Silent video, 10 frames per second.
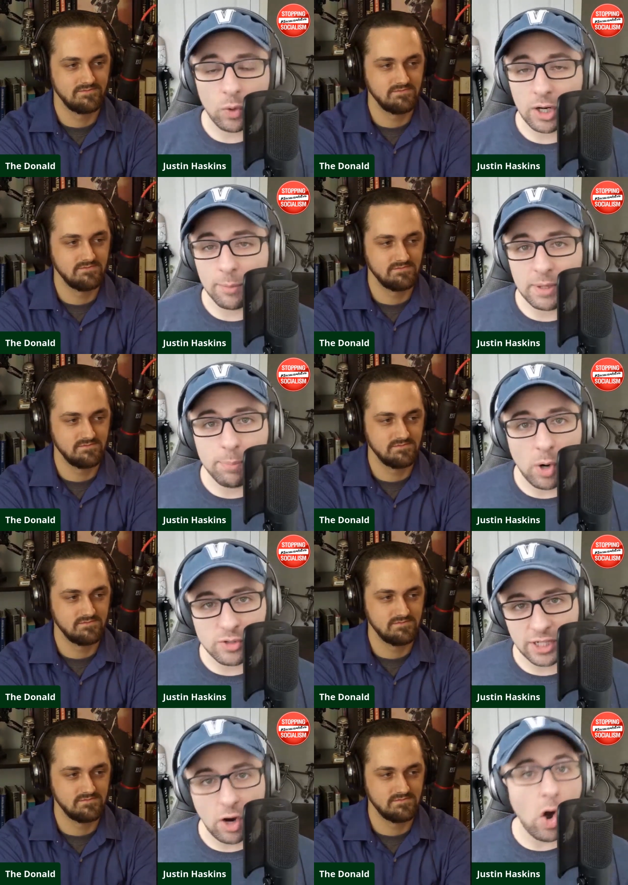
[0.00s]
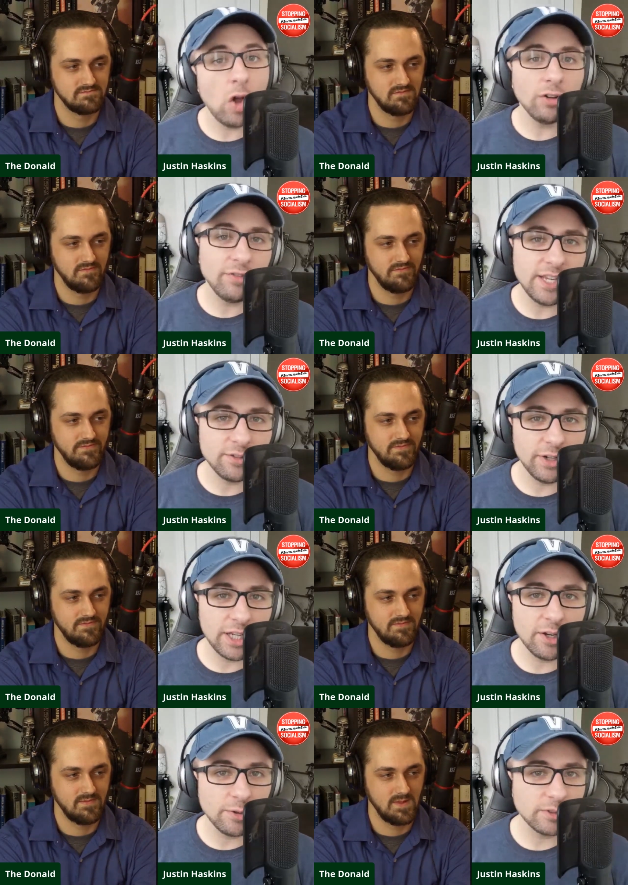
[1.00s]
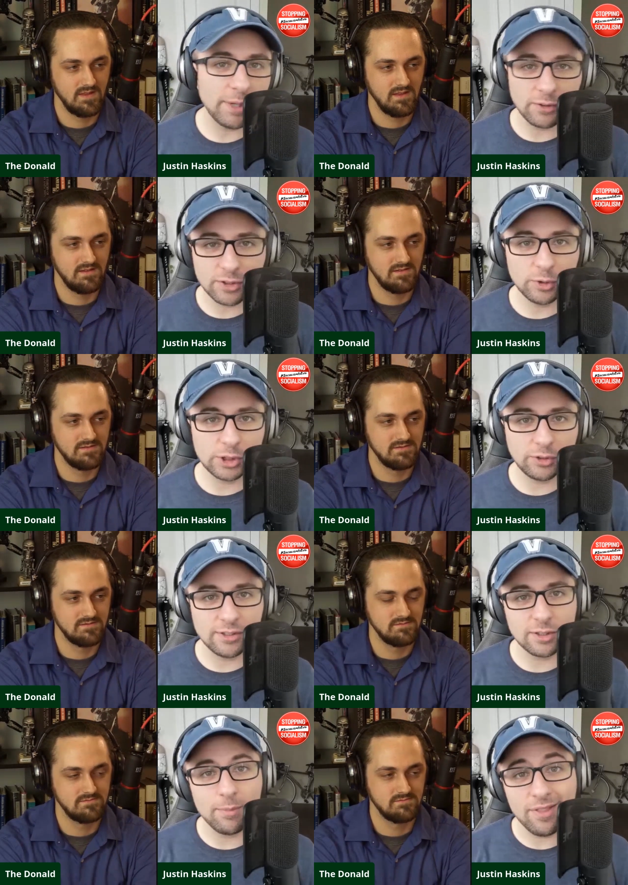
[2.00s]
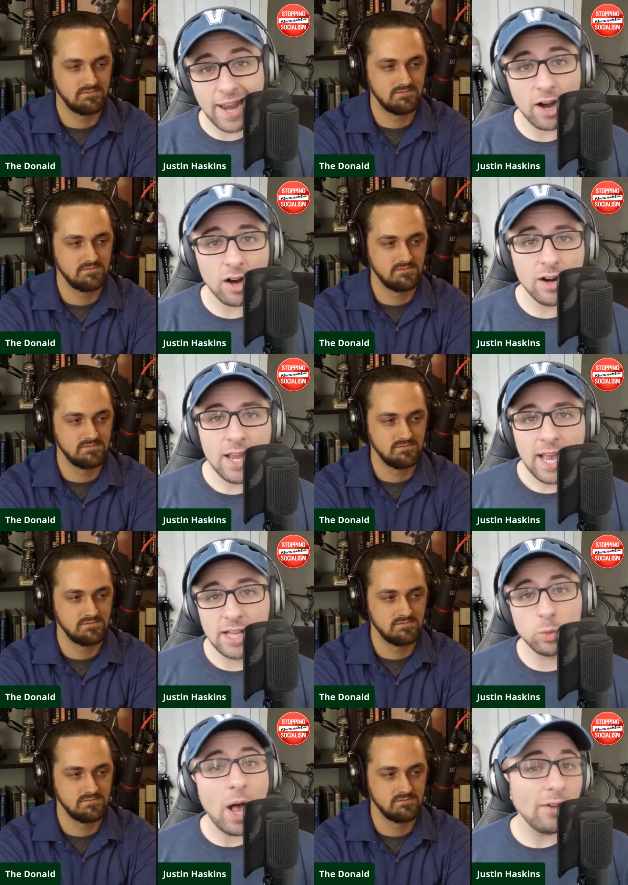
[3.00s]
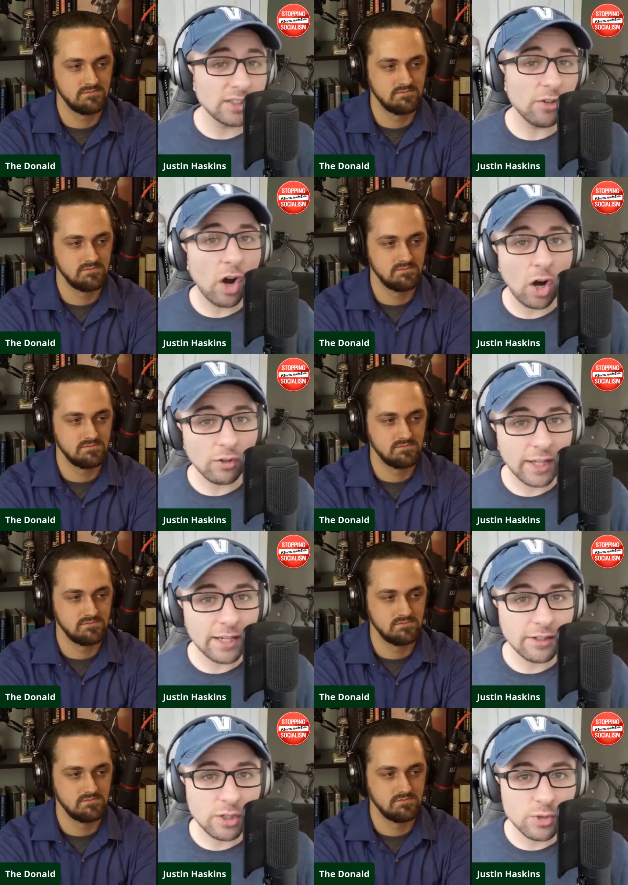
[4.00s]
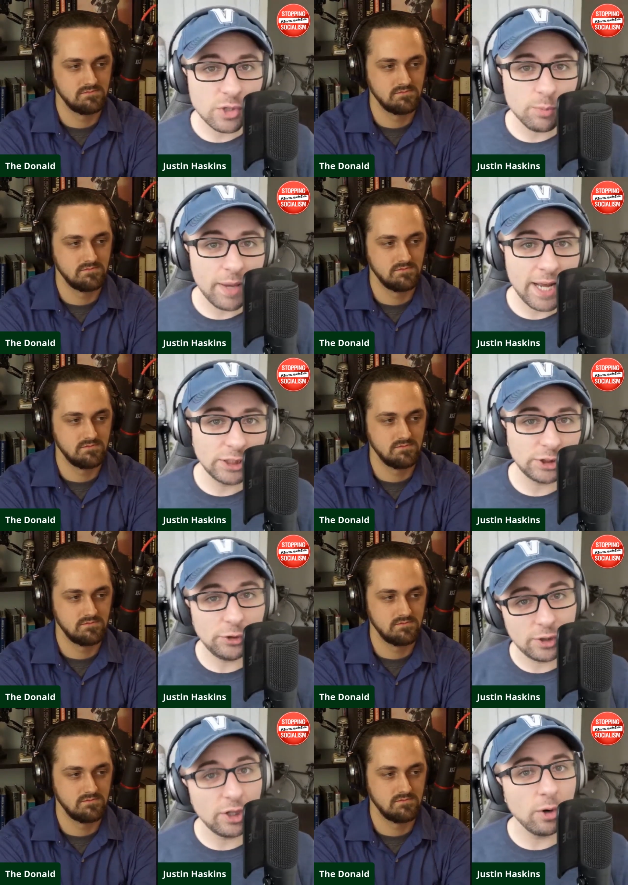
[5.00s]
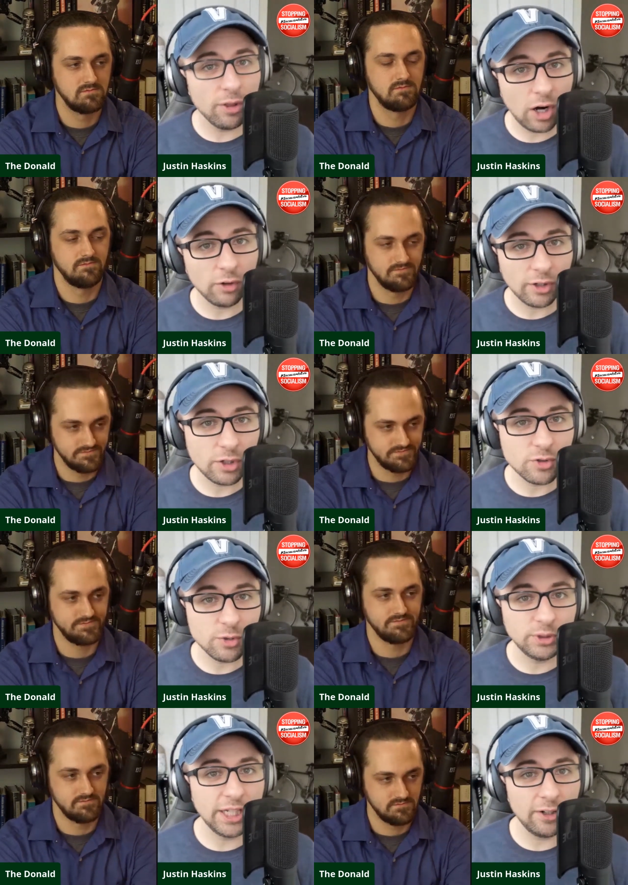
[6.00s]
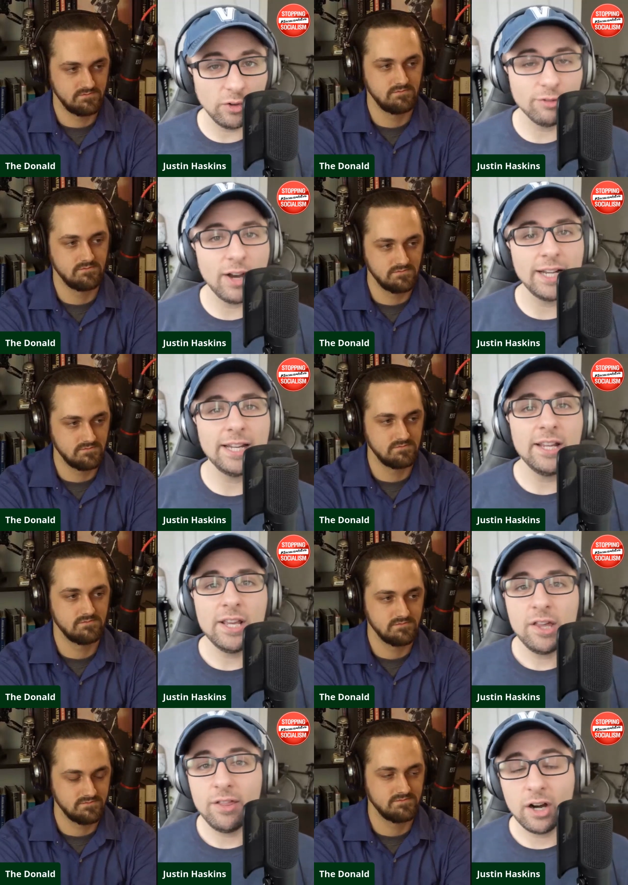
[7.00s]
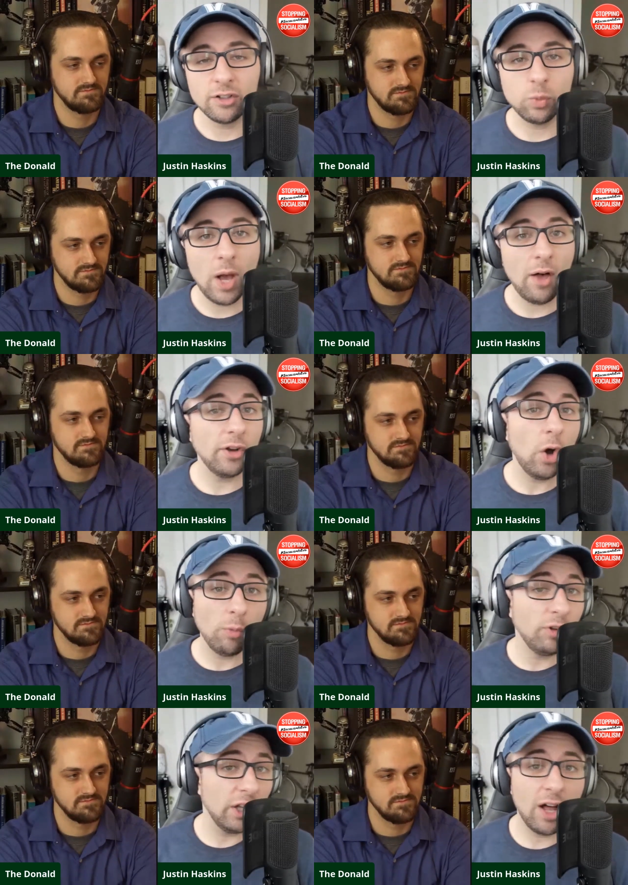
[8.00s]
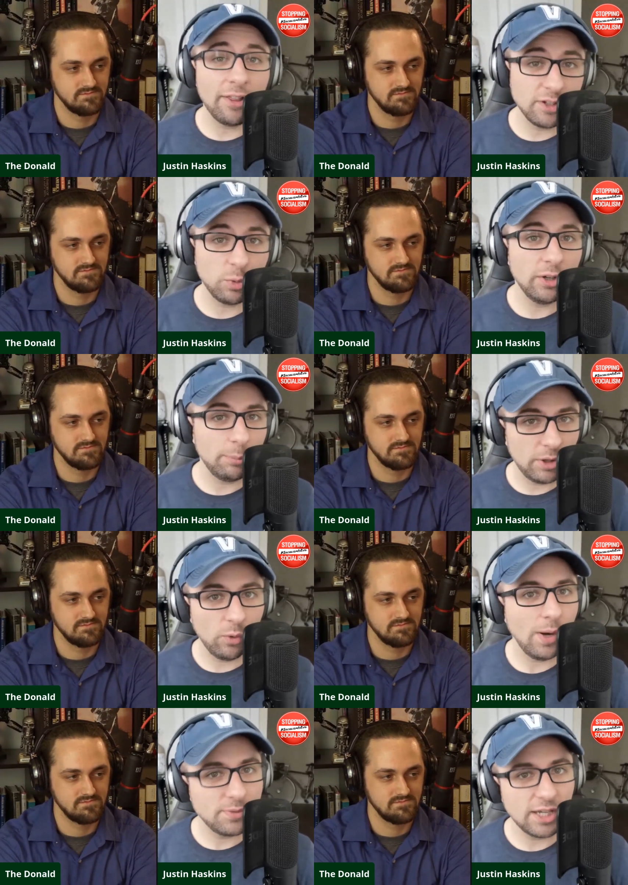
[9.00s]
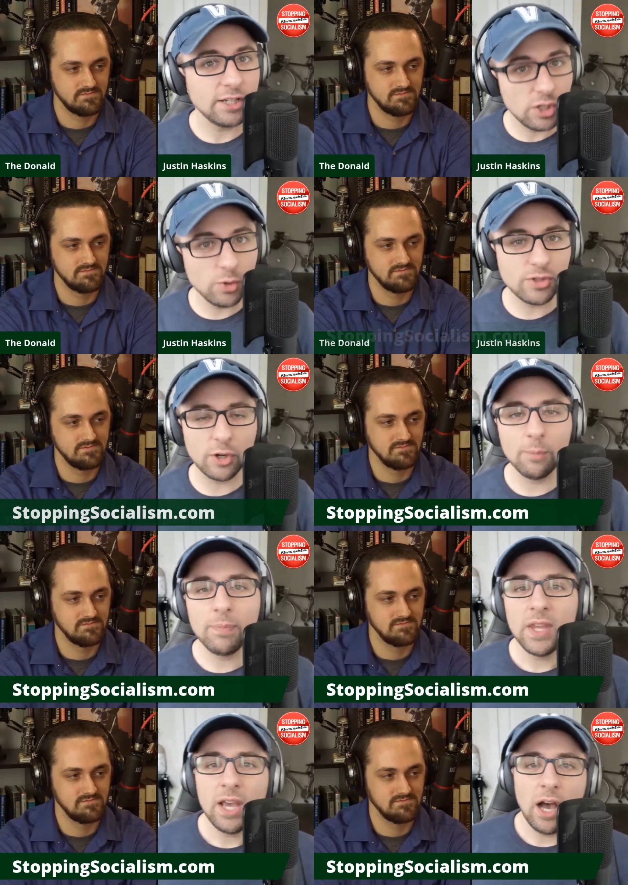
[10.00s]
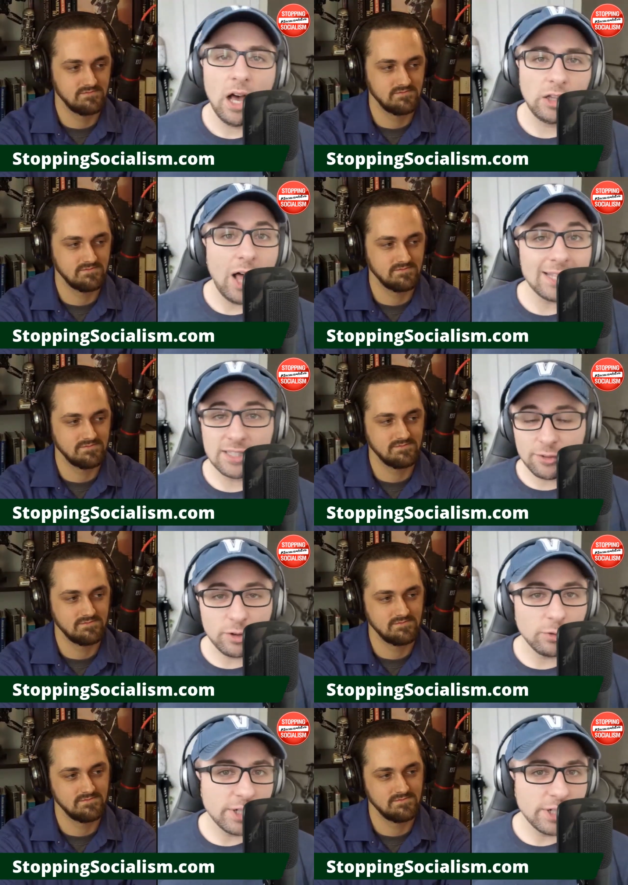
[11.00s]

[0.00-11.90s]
Speaker 1: Uh, we're going to be posting all of these videos about socialism there, as well as on the Heartland YouTube page. So you can go to the Heartland YouTube channel and find it there as well. And hopefully, a lot of these will end up on the website too. So uh, lots of